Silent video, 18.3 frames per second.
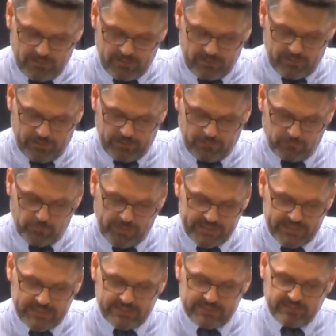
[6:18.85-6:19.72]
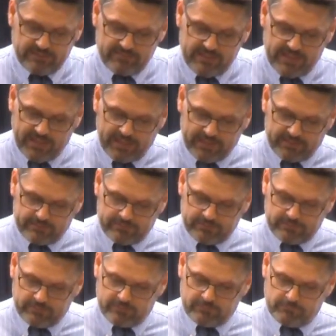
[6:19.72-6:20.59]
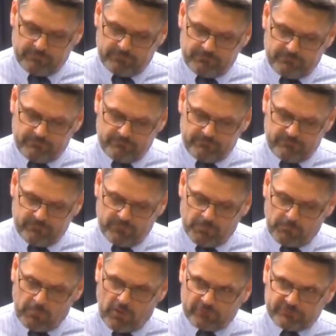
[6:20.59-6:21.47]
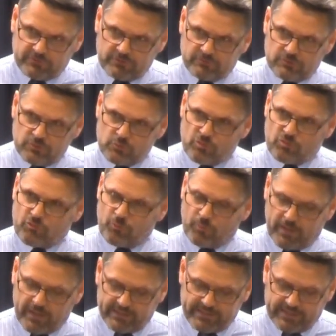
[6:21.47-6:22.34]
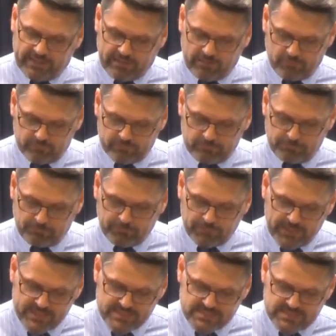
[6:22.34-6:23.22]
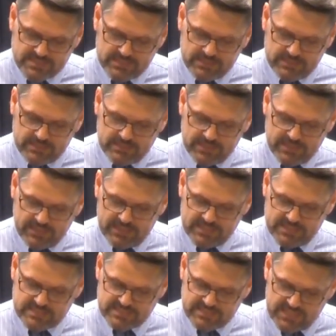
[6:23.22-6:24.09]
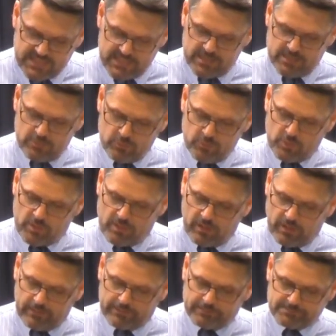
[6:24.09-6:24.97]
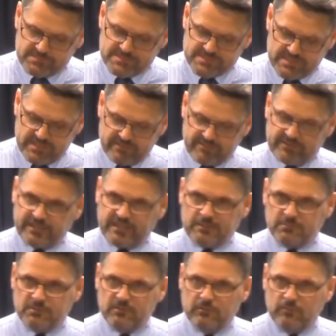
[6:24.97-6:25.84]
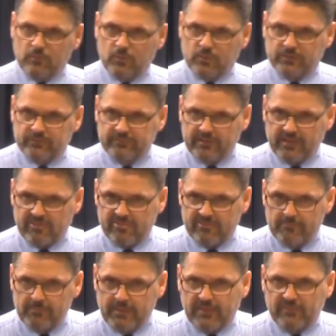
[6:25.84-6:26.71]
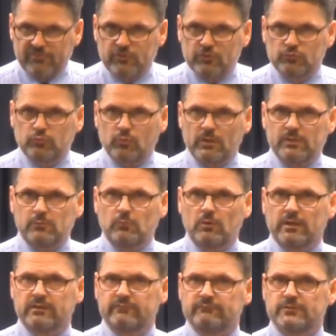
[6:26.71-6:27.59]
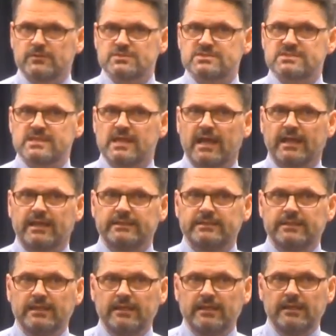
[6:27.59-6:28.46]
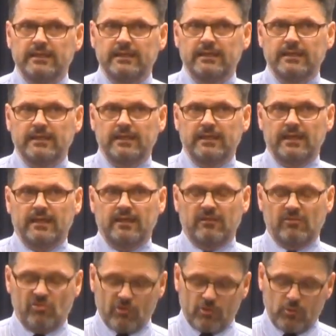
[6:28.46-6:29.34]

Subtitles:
When he did that, the multitudes cried out, "Blessed is he who comes in the name of the Lord." That's in Matthew 21 and verse 9. And it's a